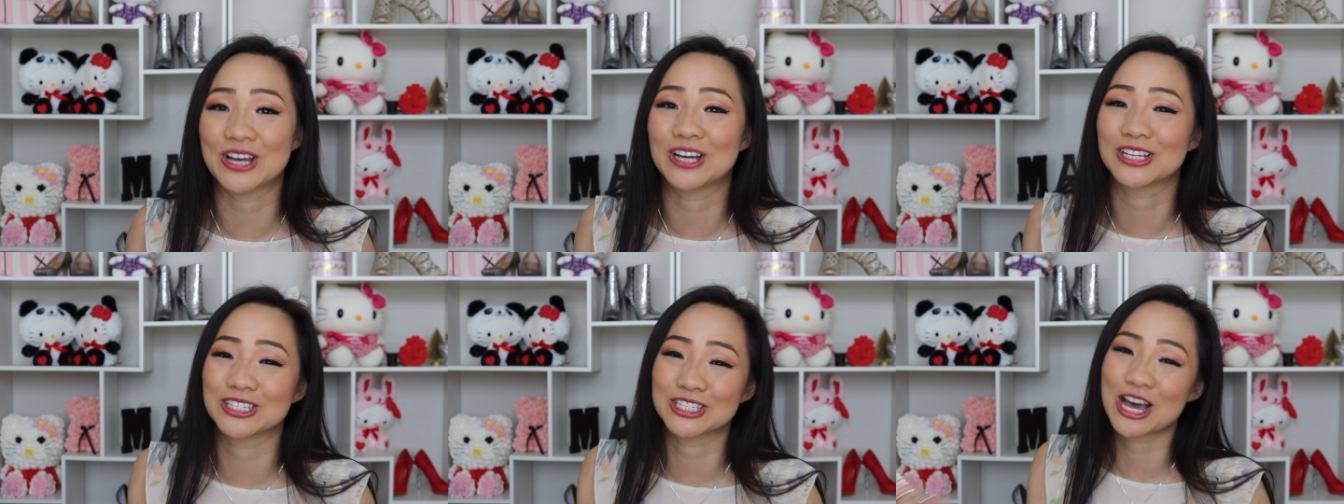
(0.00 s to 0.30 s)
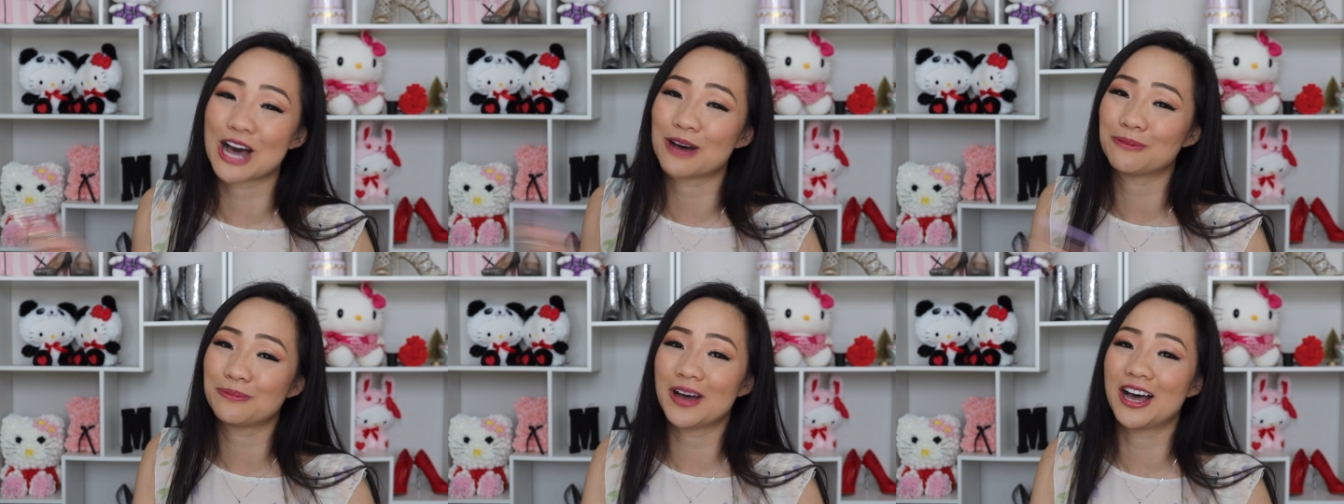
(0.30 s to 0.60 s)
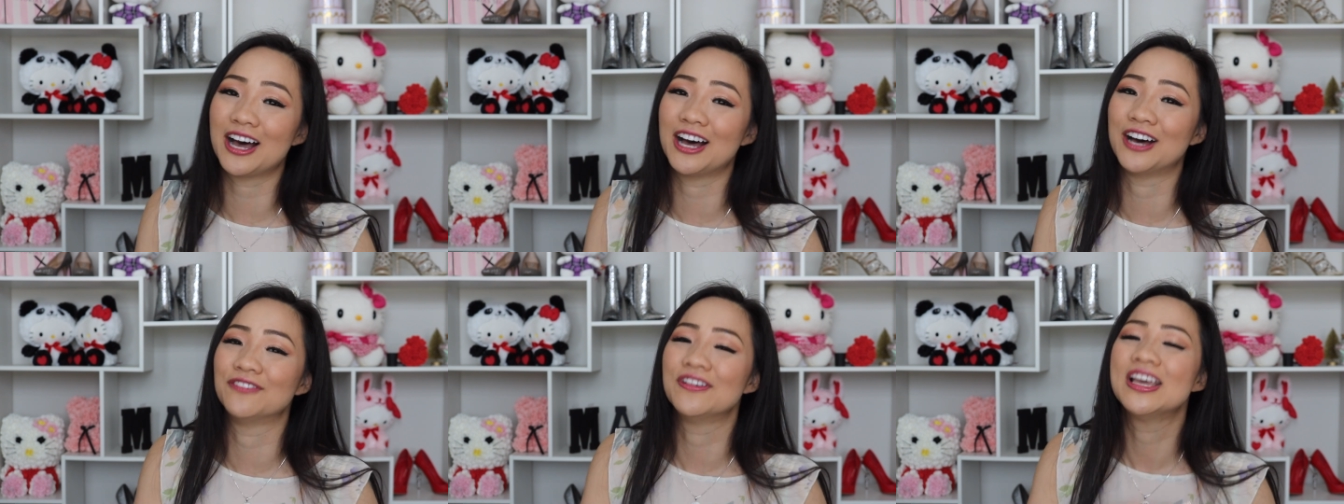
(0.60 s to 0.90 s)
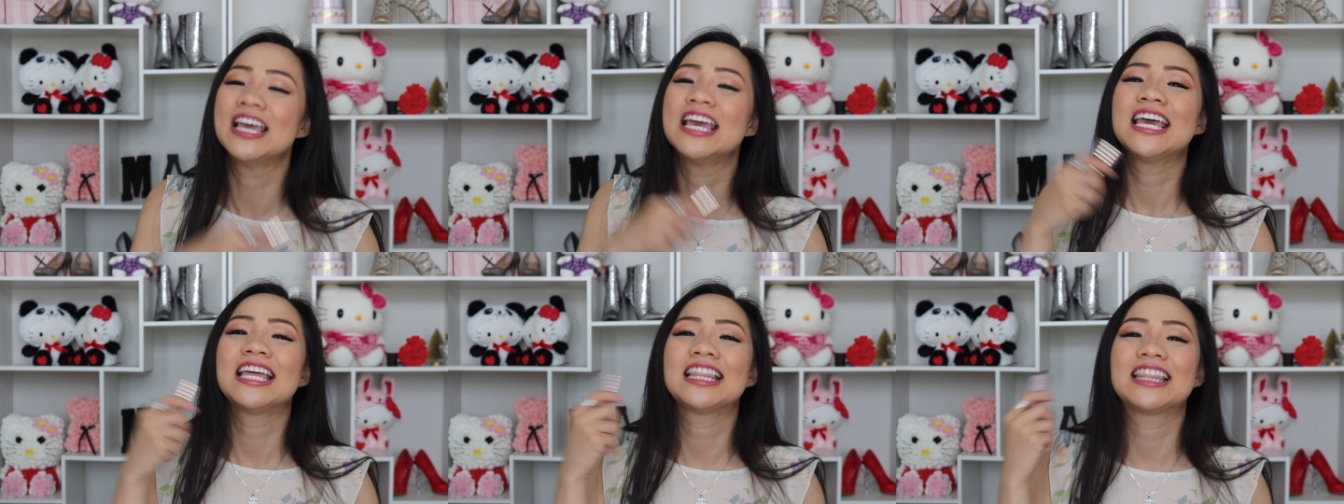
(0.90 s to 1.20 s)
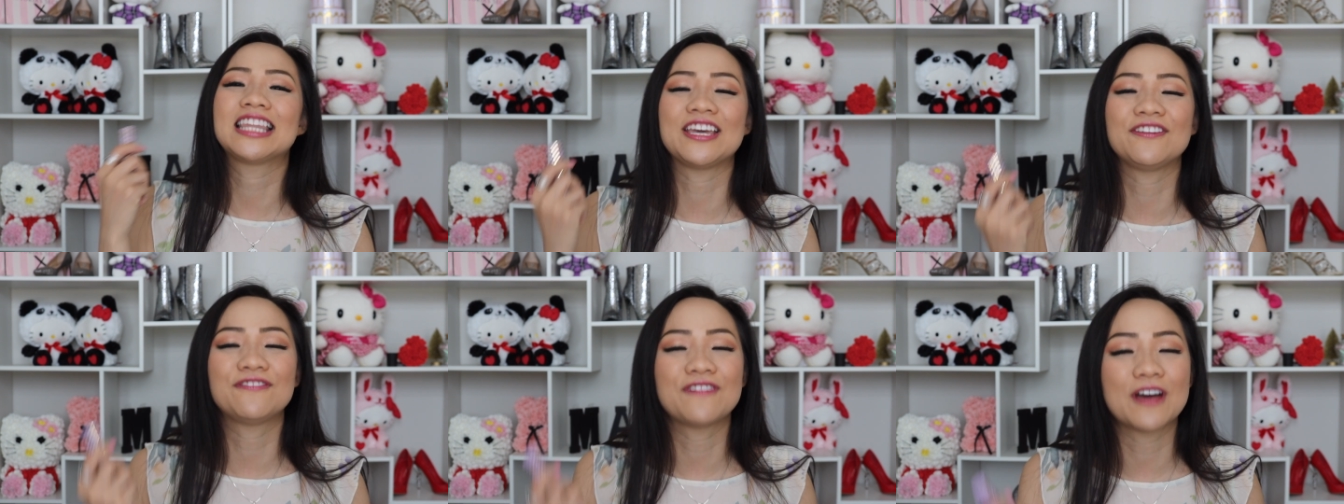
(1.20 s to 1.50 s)
on top of
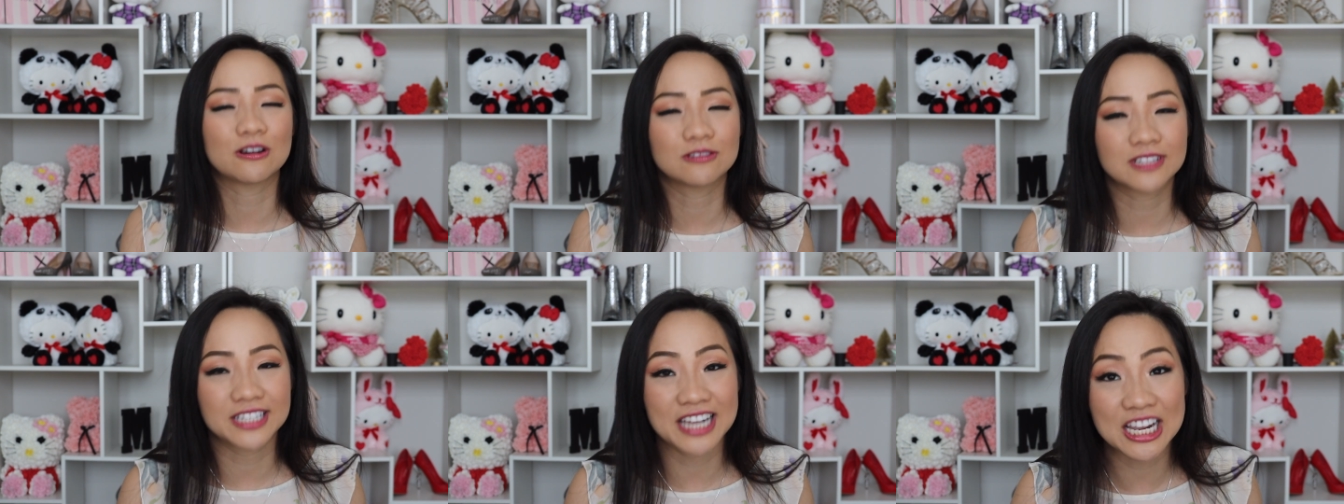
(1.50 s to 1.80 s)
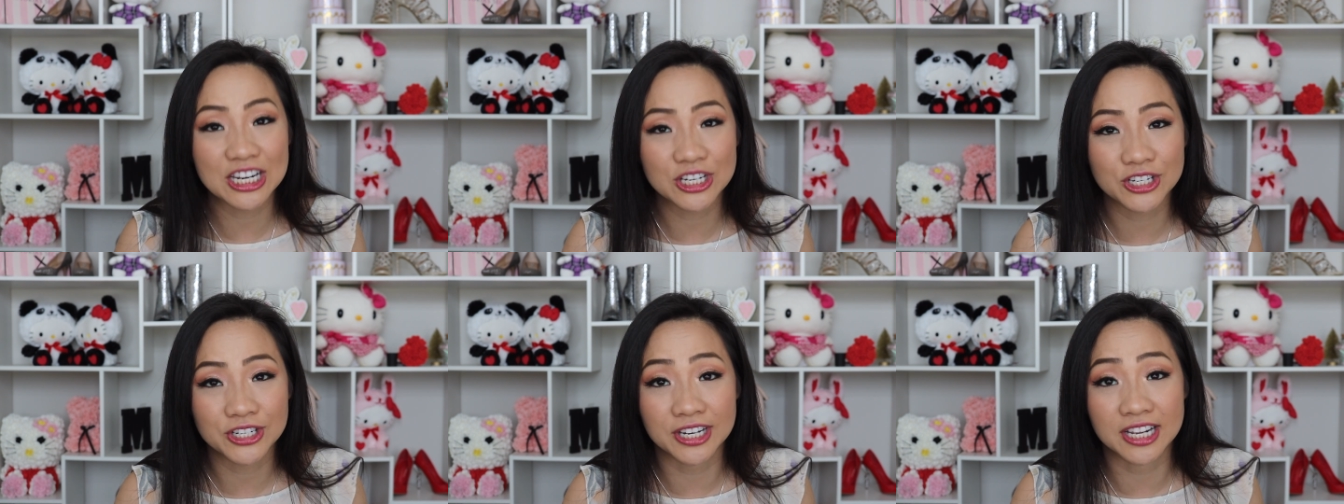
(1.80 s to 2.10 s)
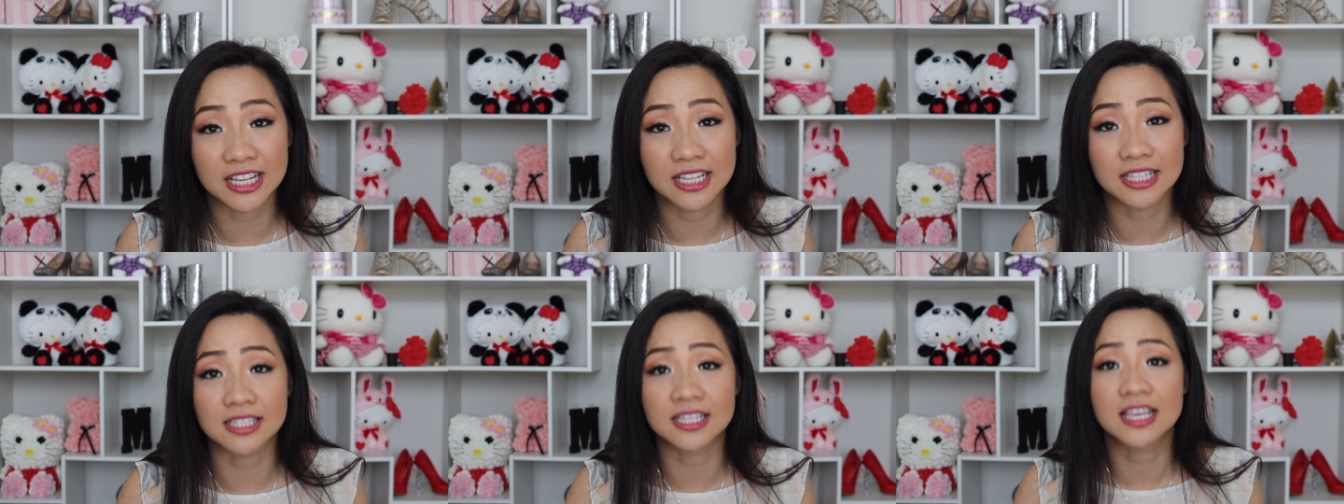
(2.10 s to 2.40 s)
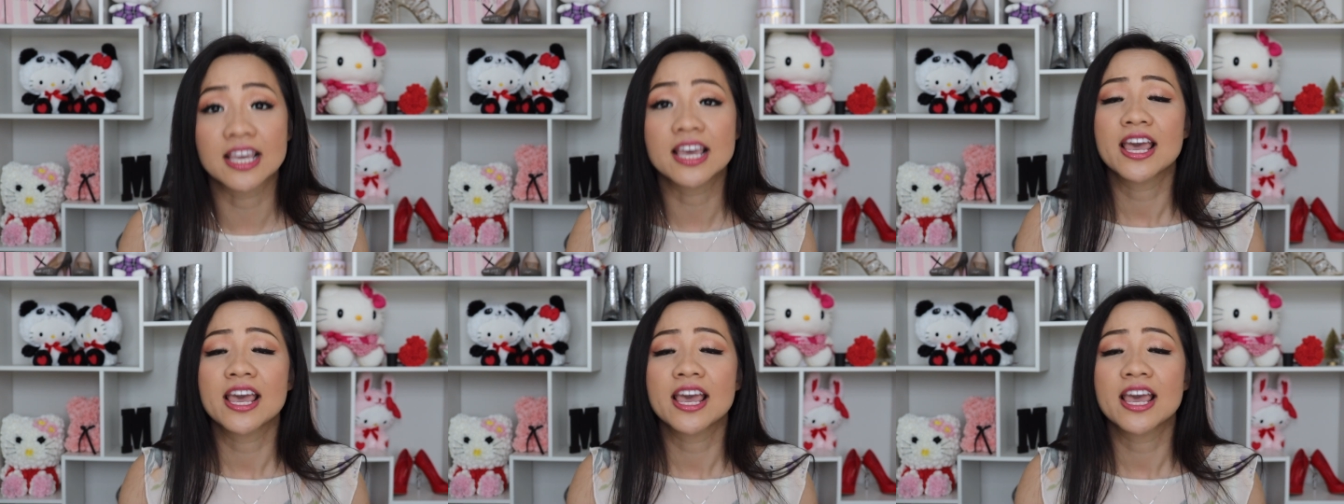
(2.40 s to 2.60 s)
the foundations.